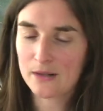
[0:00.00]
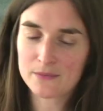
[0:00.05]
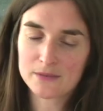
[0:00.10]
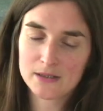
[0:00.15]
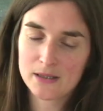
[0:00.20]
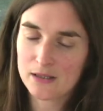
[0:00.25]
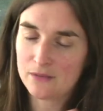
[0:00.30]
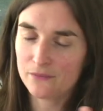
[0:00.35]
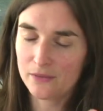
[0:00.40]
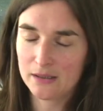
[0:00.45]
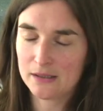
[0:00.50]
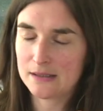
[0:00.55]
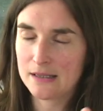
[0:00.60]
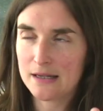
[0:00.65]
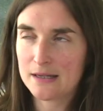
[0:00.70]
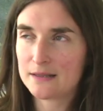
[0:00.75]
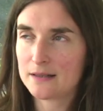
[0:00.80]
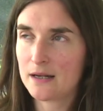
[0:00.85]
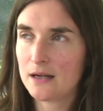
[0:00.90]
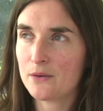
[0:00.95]
I was kind of like
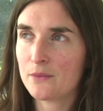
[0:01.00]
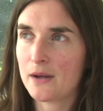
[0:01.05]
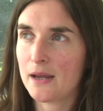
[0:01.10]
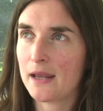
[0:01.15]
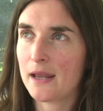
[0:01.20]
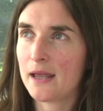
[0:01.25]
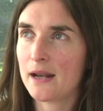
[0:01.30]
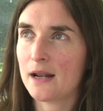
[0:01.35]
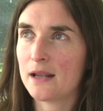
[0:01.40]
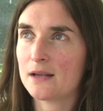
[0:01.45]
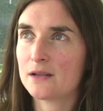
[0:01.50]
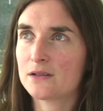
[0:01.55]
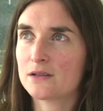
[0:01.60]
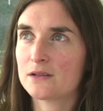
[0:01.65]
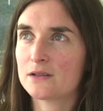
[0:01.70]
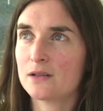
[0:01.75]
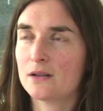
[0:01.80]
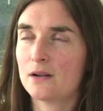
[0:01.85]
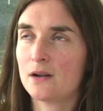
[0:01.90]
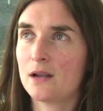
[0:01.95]
dazed anyway, and I
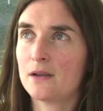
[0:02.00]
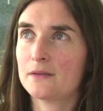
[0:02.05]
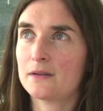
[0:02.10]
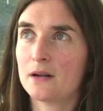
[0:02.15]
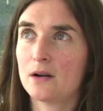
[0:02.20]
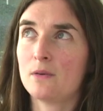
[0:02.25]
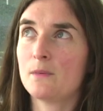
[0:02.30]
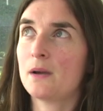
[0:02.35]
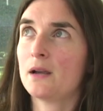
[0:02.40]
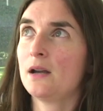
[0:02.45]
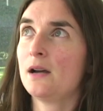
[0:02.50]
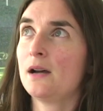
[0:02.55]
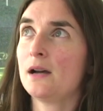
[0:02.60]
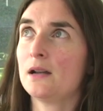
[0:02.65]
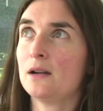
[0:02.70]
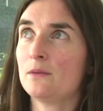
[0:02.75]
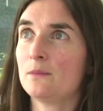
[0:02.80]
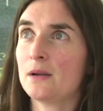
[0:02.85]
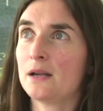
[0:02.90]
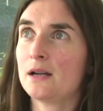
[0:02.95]
just thought, I said, oh my
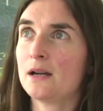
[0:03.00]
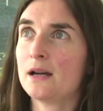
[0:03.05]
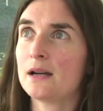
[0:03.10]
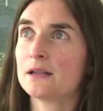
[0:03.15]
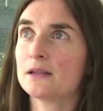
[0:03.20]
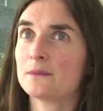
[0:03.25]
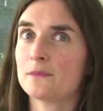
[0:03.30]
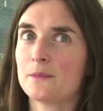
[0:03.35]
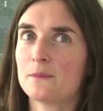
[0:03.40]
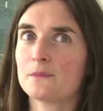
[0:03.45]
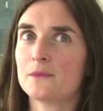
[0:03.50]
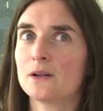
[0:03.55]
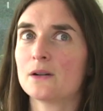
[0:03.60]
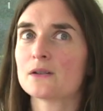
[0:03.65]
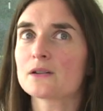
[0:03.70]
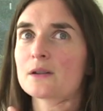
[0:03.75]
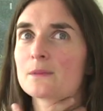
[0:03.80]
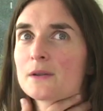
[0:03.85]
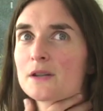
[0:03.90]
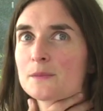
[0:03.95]
God, oh my God, some, you
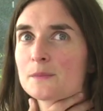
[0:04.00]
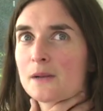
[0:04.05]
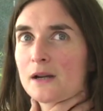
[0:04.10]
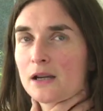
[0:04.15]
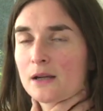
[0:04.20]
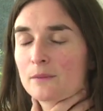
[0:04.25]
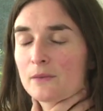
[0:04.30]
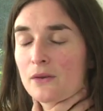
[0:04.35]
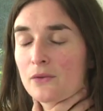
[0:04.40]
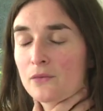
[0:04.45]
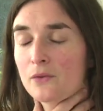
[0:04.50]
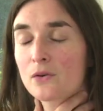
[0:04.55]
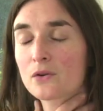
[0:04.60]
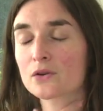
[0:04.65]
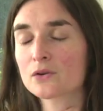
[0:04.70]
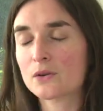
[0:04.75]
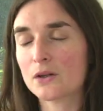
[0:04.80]
know, something's blocking my throat.